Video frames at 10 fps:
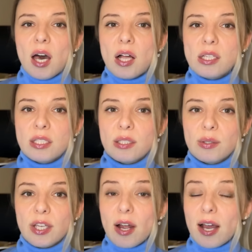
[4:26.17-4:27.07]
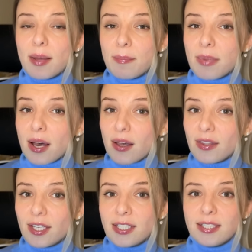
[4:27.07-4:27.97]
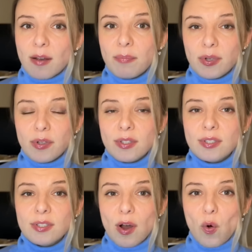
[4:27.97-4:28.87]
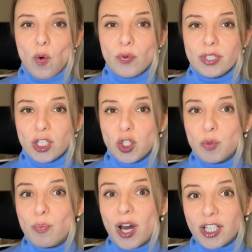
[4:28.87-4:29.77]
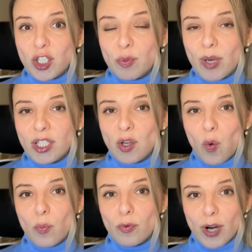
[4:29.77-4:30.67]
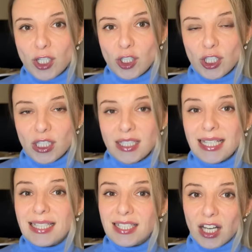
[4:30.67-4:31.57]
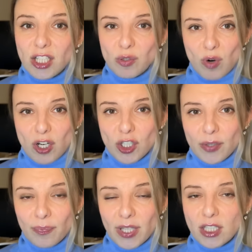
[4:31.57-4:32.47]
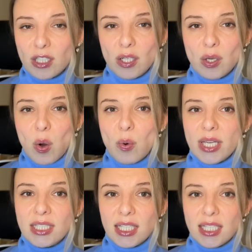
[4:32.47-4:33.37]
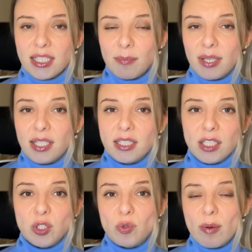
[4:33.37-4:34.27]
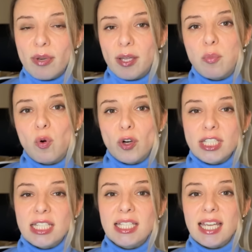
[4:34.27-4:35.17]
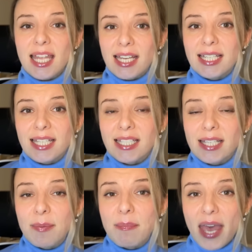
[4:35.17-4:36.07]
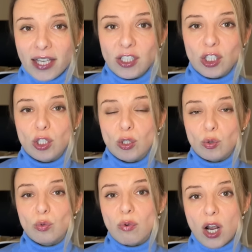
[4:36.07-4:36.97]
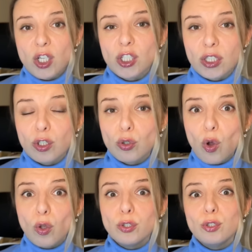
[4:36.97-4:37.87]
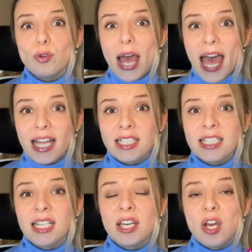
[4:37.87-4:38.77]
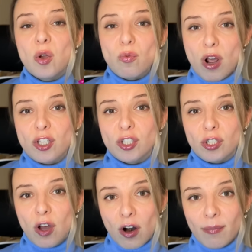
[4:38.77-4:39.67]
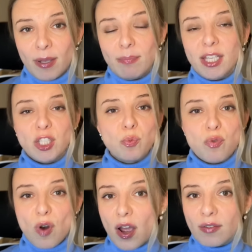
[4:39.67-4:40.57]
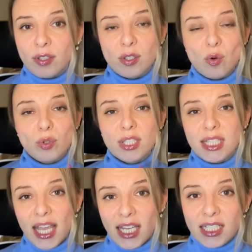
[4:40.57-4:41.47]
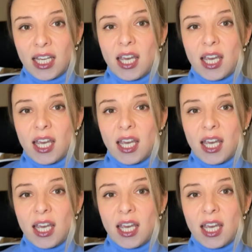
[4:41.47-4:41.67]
Also, there are other examples of such punishment operations inside Russia. It's not always easy, but it's extremely important and it is a message to Russians. Don't you enter Russian army, be it private or state.